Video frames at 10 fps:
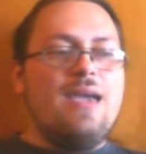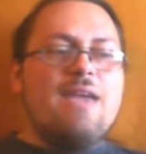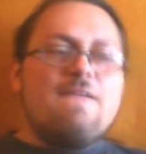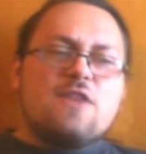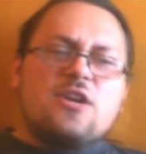
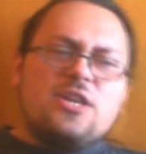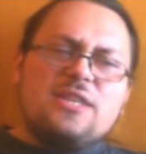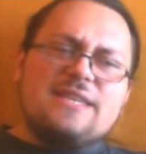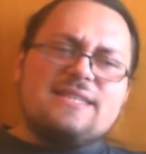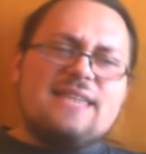And for
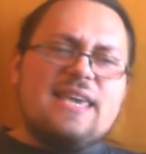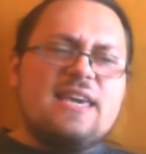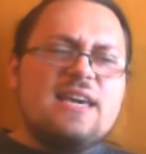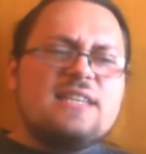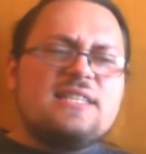goodness
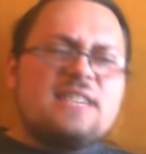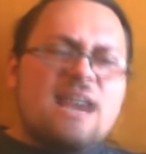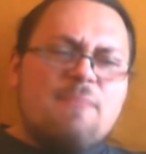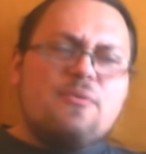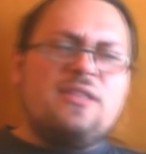sake,
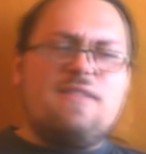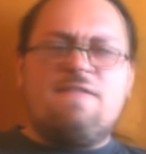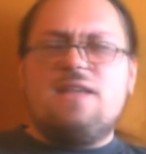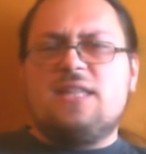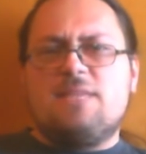stop with the
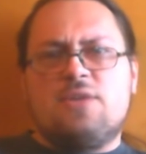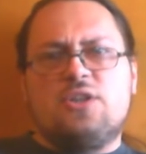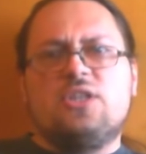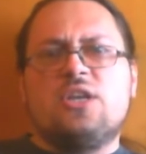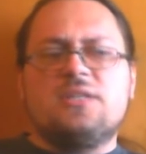
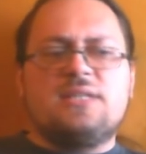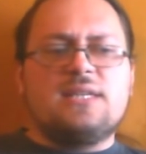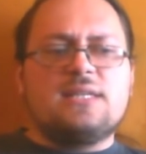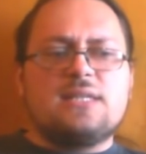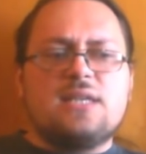victimhood
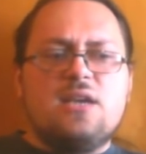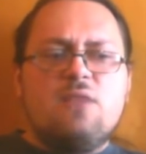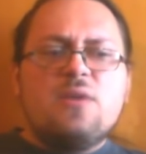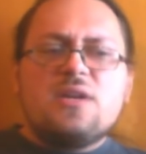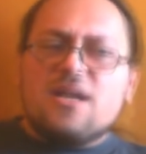nonsense.
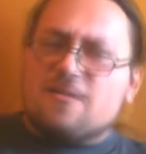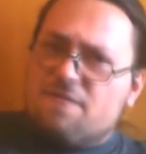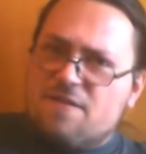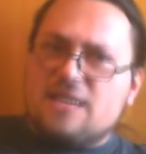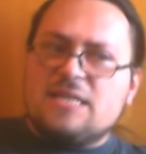We're not
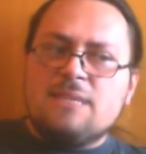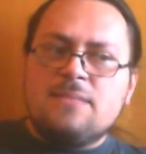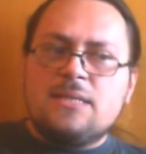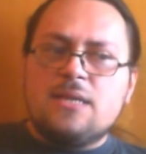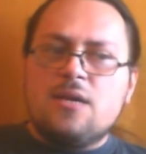
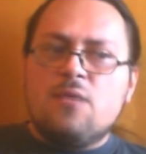victims.